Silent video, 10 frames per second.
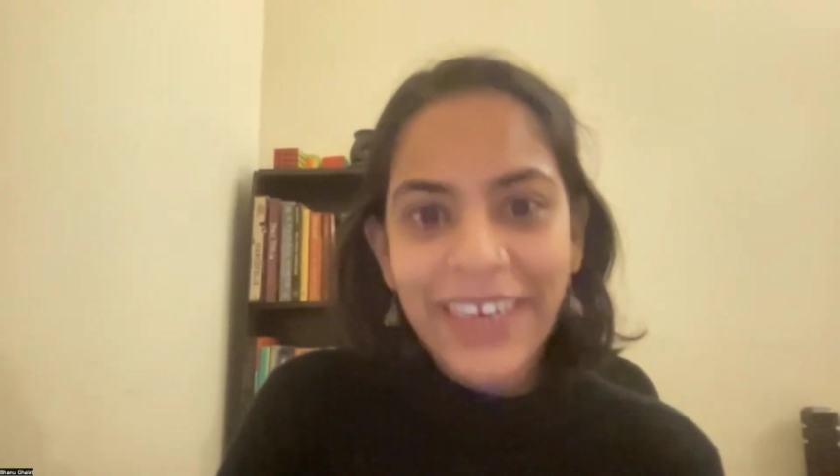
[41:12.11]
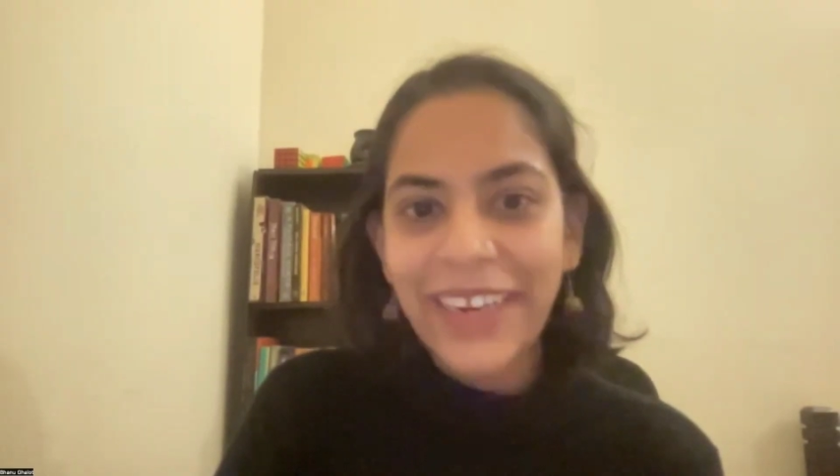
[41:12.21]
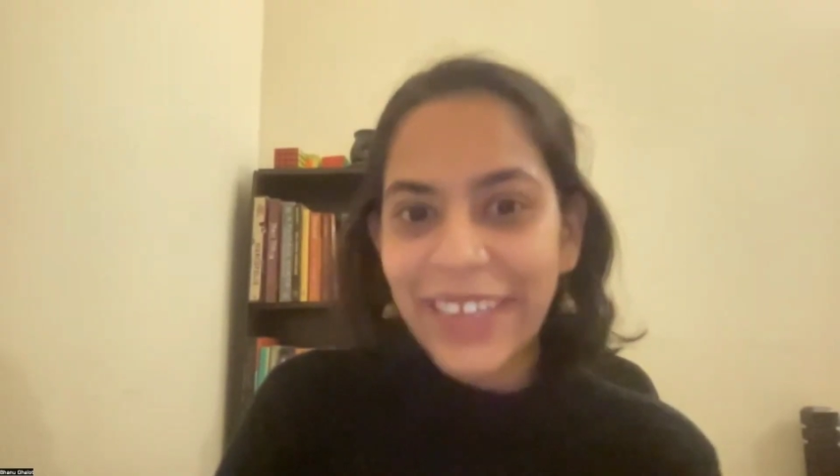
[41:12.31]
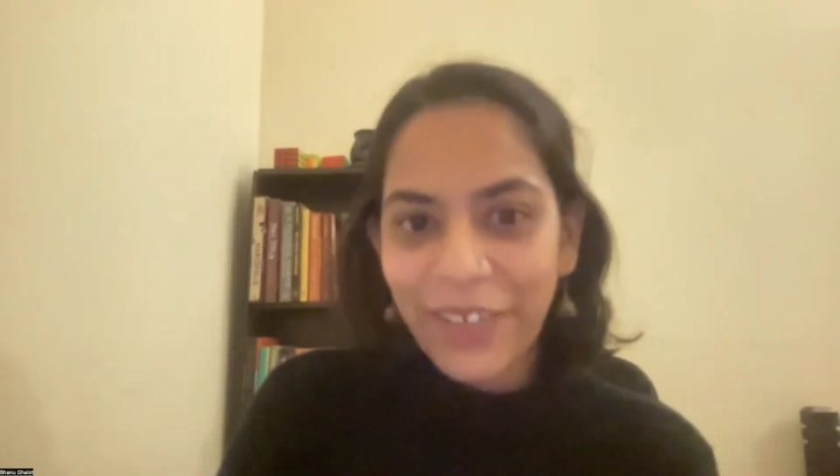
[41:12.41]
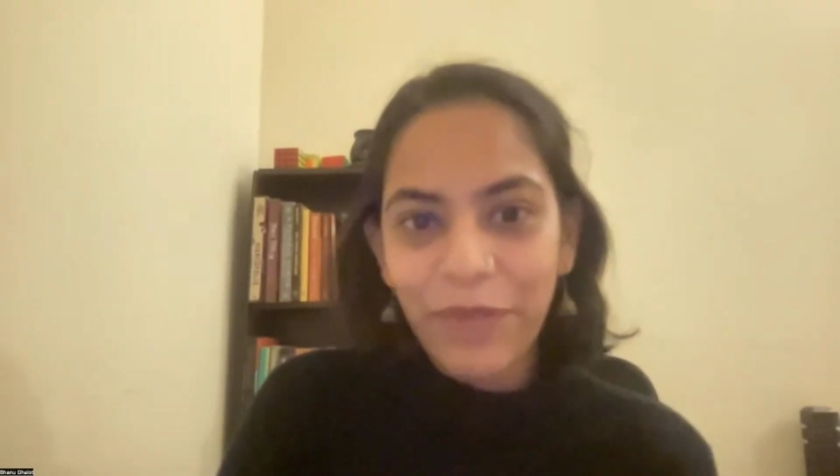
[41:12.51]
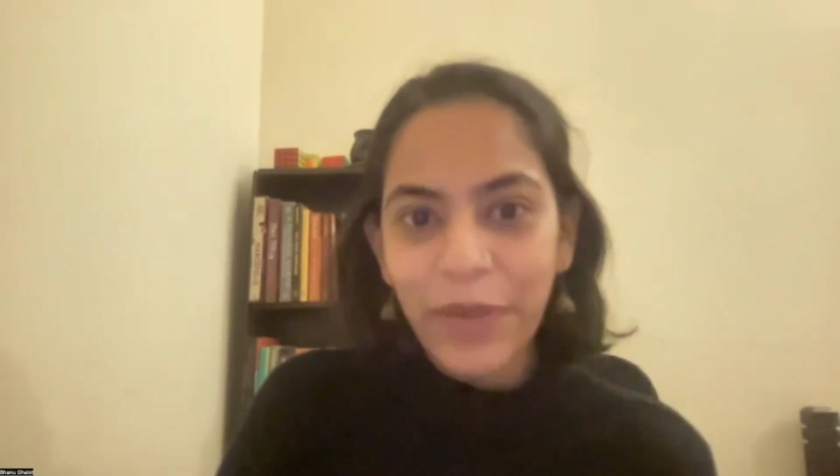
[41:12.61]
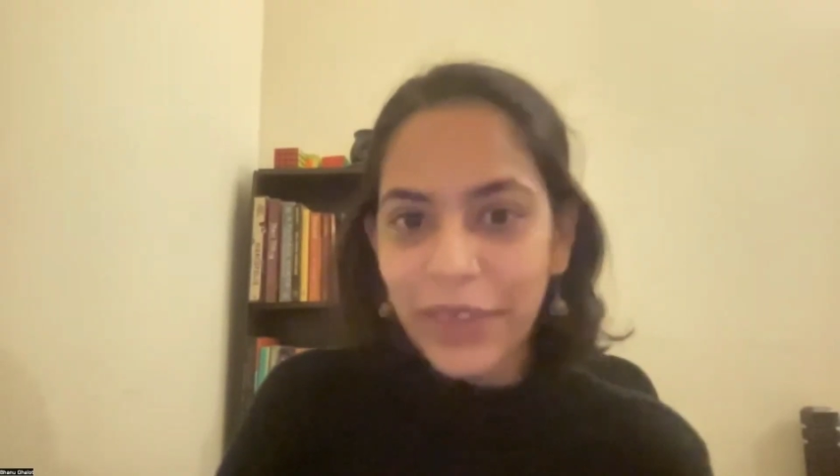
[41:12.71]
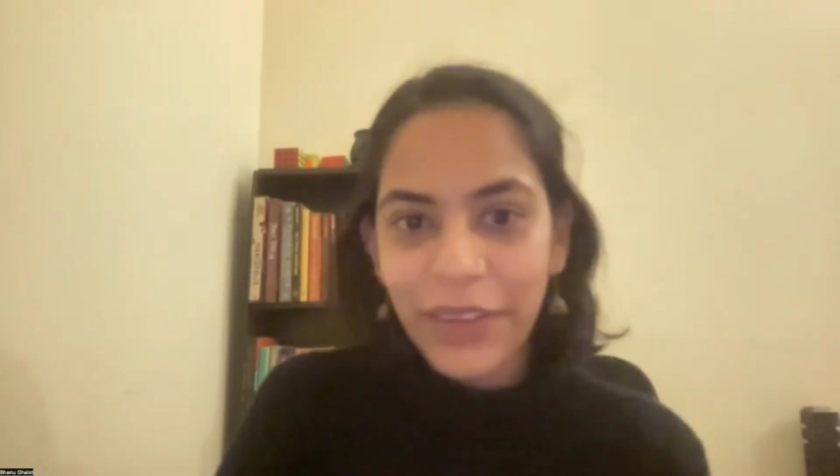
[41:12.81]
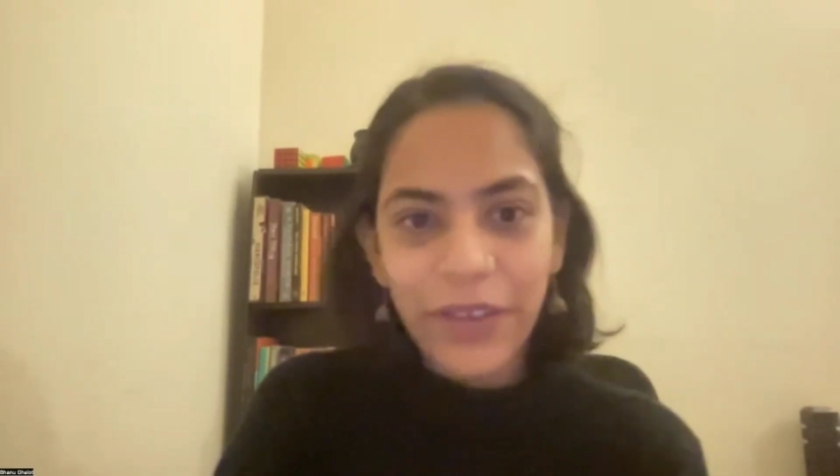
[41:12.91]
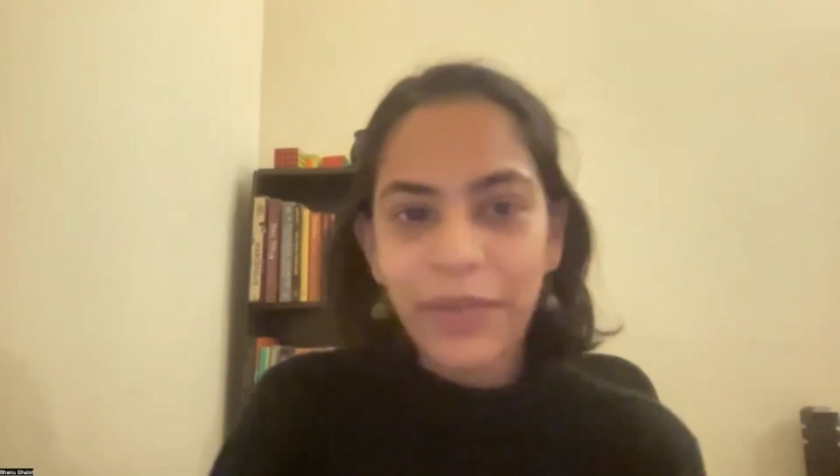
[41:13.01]
And they've been,
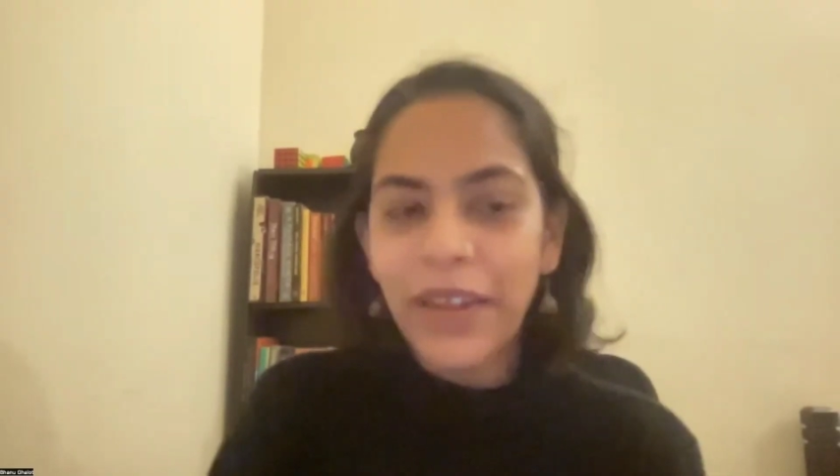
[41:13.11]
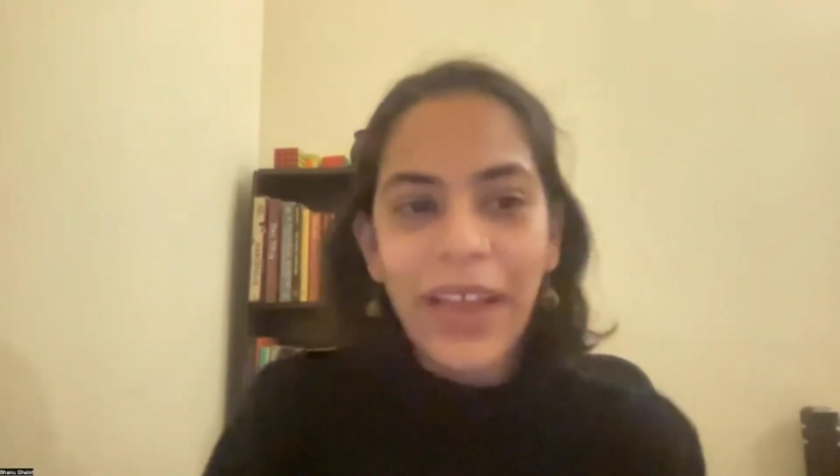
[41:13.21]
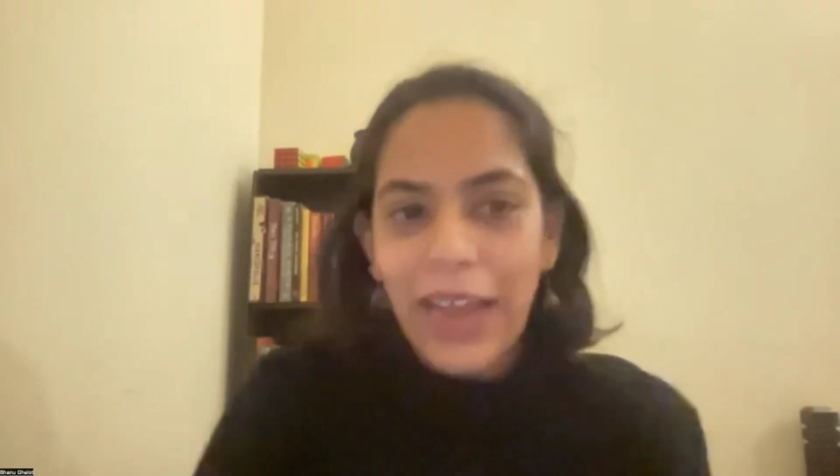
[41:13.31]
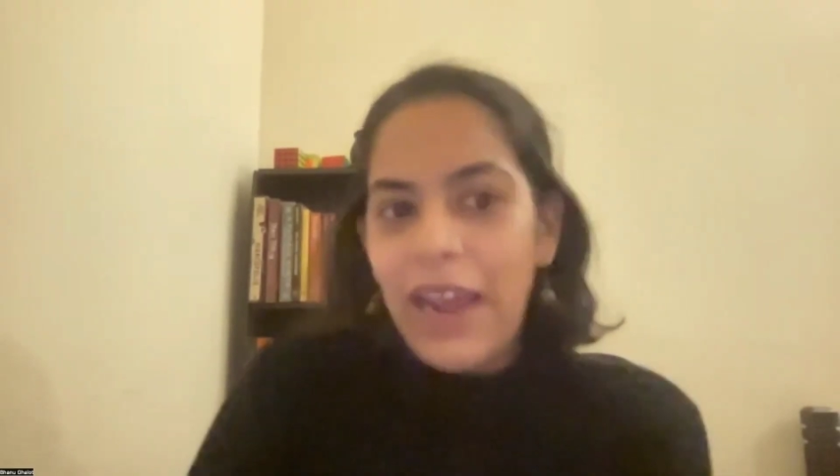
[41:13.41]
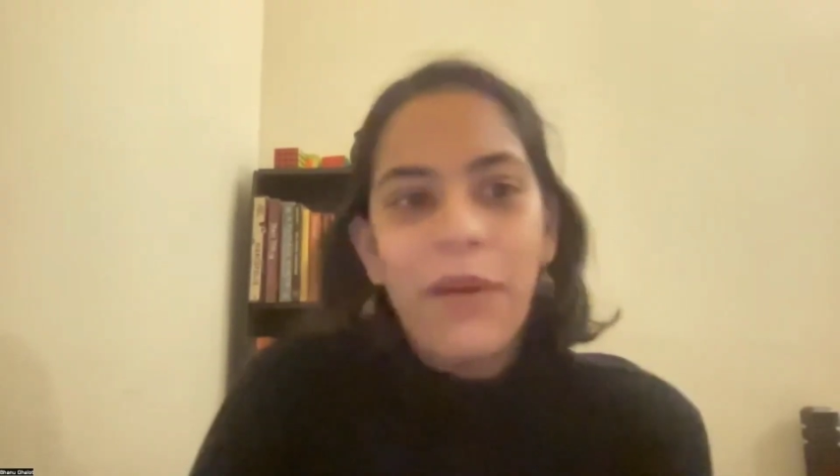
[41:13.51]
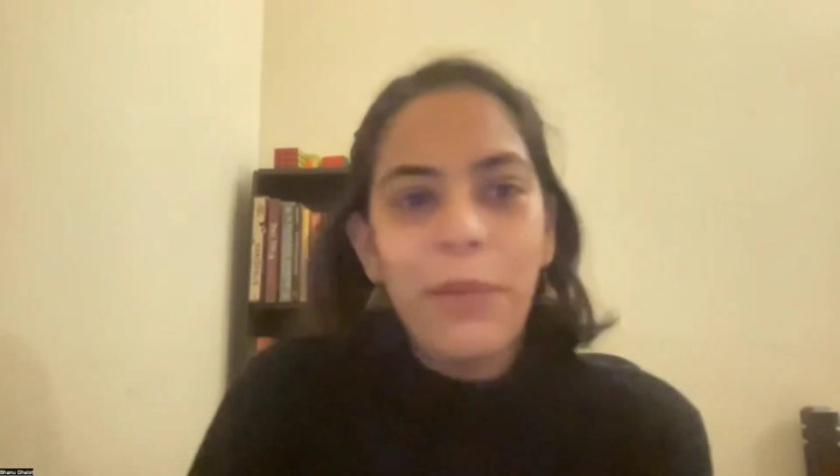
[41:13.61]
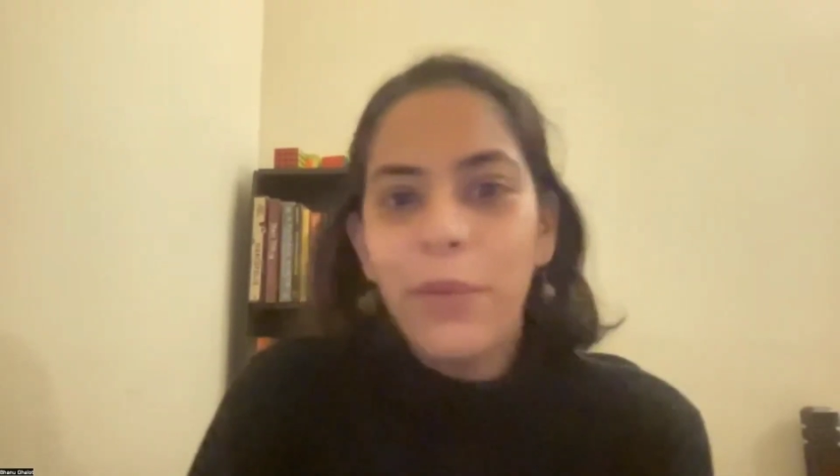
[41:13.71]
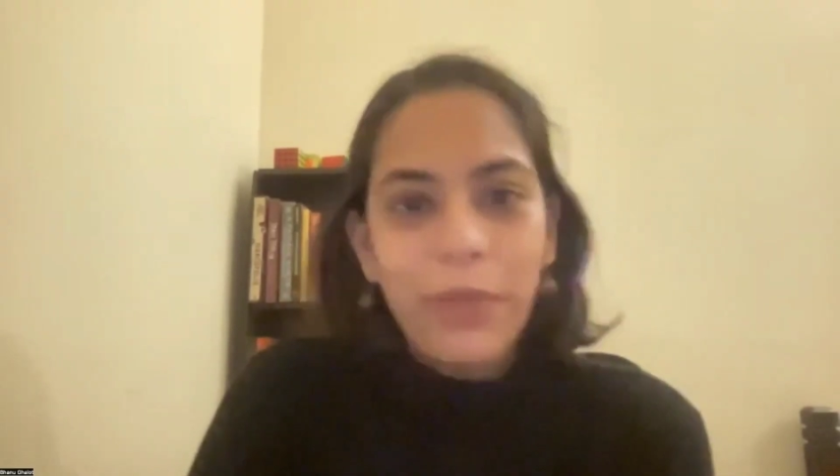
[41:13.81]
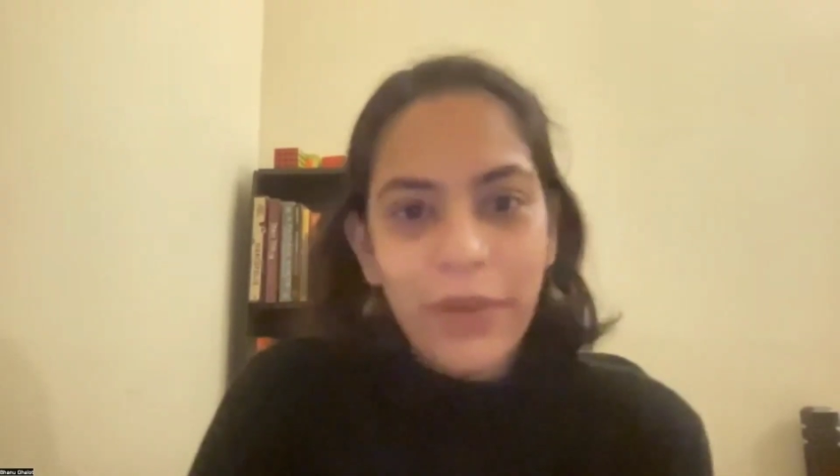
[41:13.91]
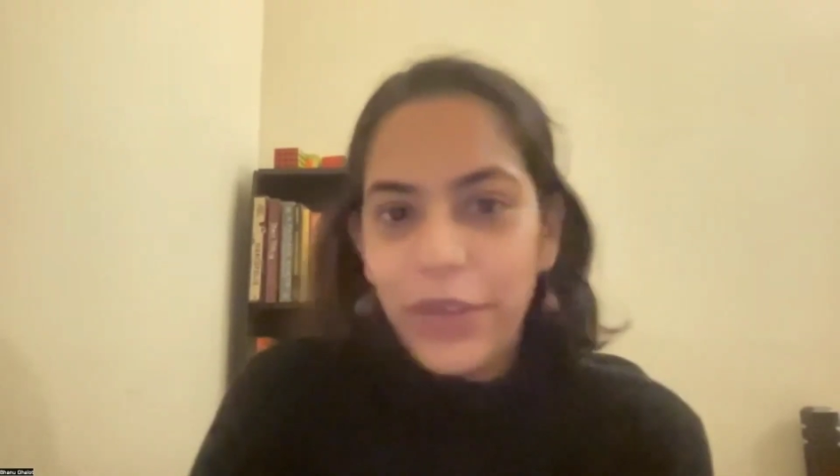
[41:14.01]

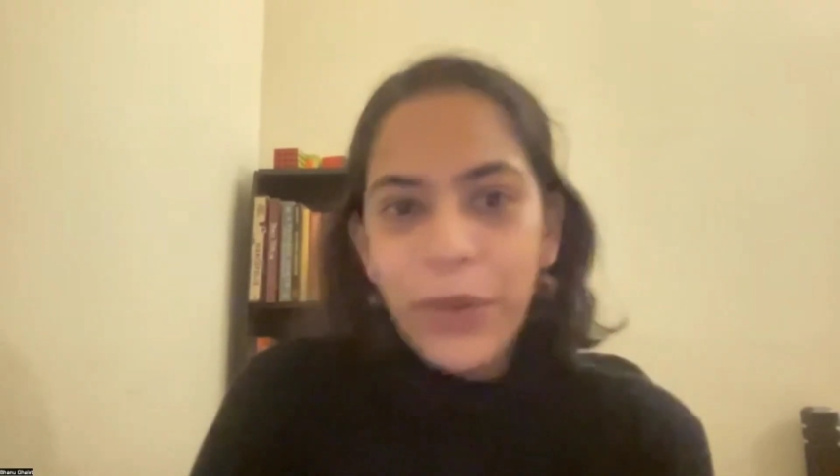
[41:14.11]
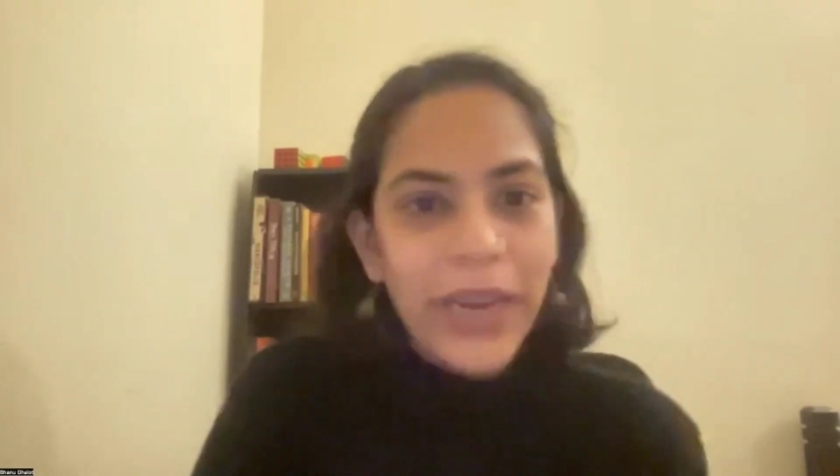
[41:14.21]
you